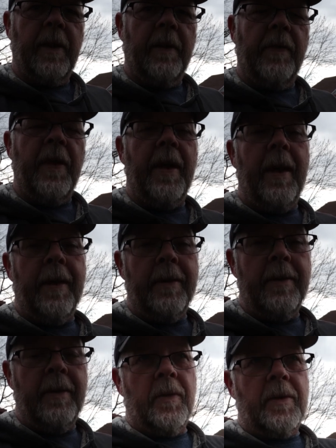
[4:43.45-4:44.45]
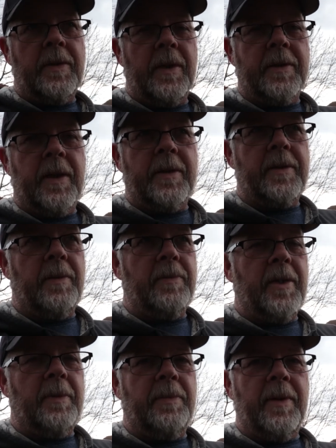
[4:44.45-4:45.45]
And then Jen's got some
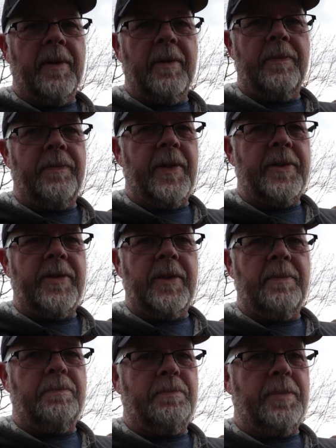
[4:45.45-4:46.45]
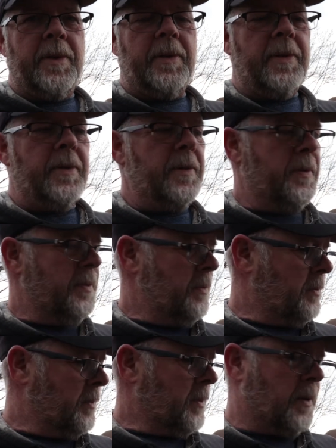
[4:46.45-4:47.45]
type of veggie burger
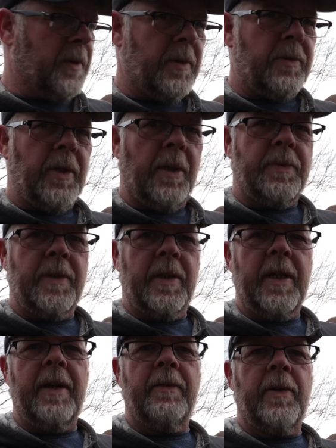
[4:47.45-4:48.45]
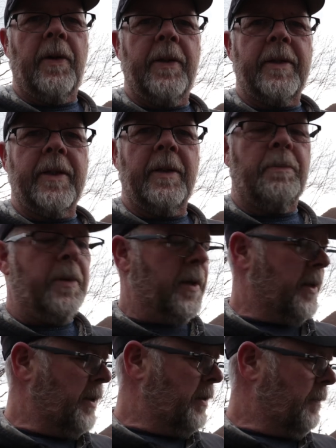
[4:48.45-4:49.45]
contraption. You can't even call that thing a
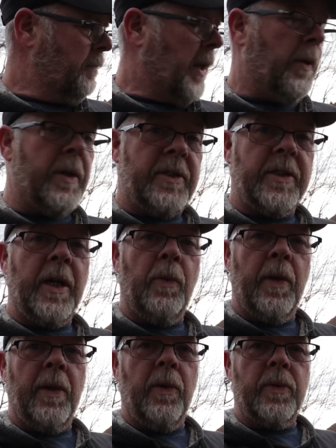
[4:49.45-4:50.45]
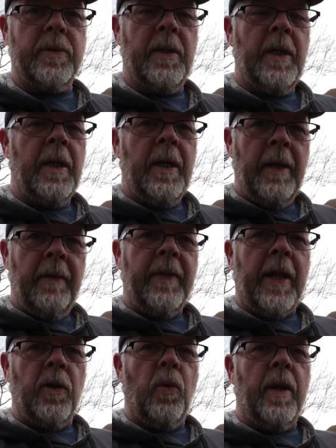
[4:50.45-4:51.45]
burger. Anyway, she's got one of those.
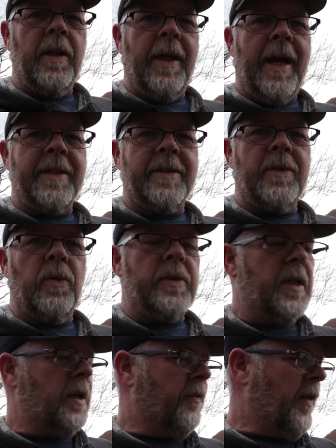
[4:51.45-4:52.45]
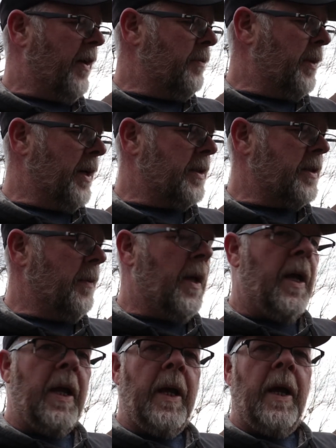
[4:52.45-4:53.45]
That'll go on last because it only takes 5 minutes.
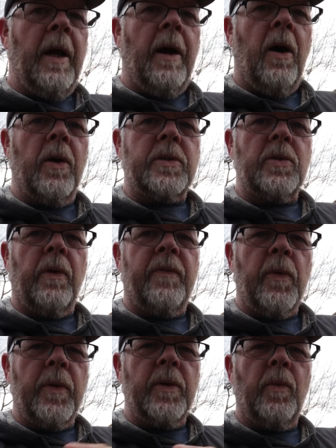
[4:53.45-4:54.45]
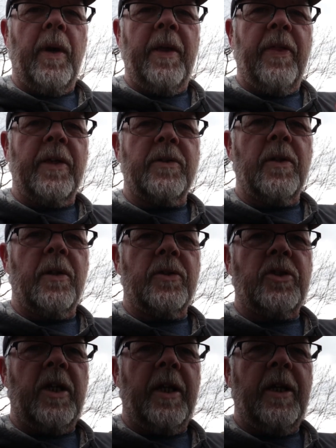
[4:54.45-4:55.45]
Also, if you're wondering why things are a little
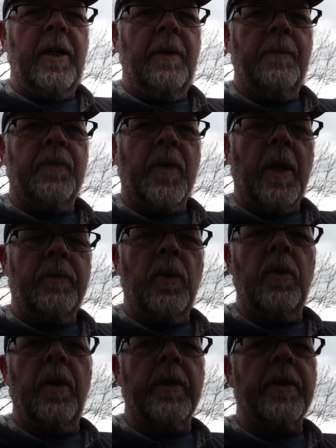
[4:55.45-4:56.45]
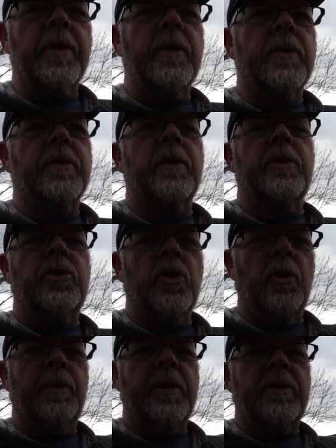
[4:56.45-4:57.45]
shaky, I'm no longer using the
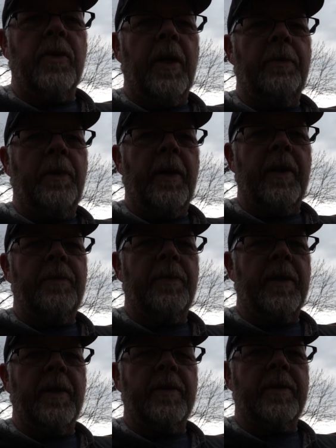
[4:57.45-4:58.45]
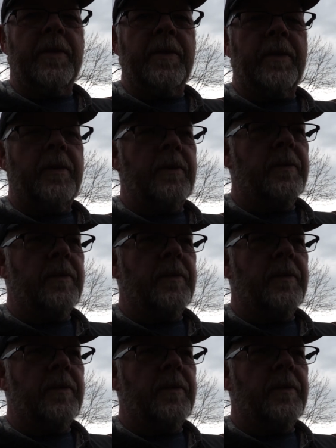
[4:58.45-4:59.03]
Joby tripod because